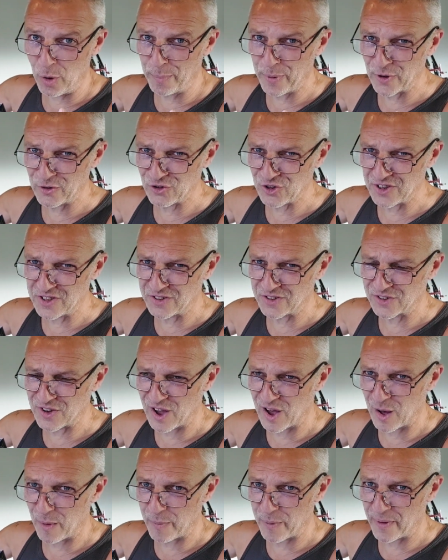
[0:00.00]
a budgeted
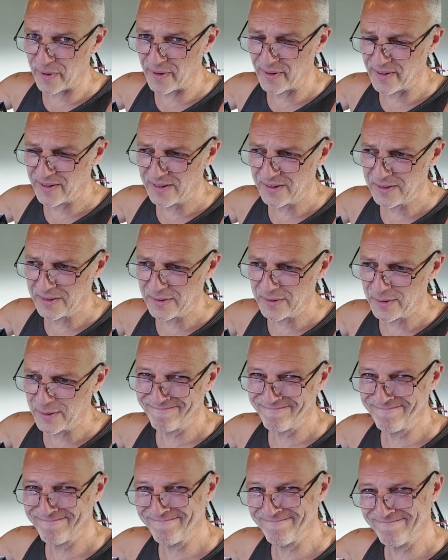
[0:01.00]
scarper.
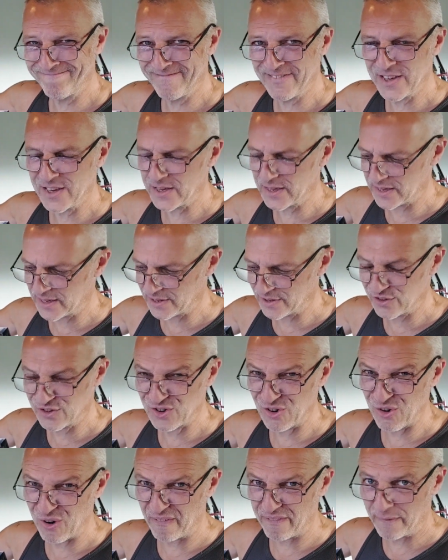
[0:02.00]

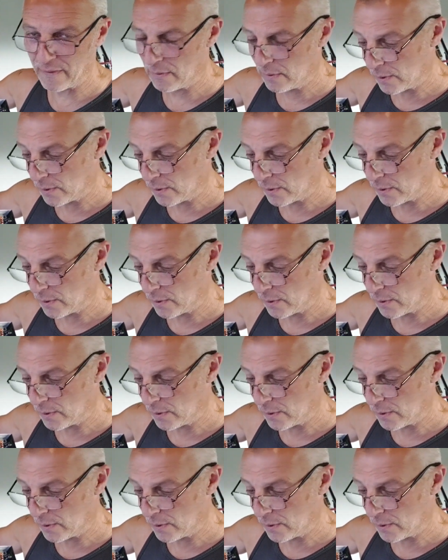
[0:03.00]
Sort of.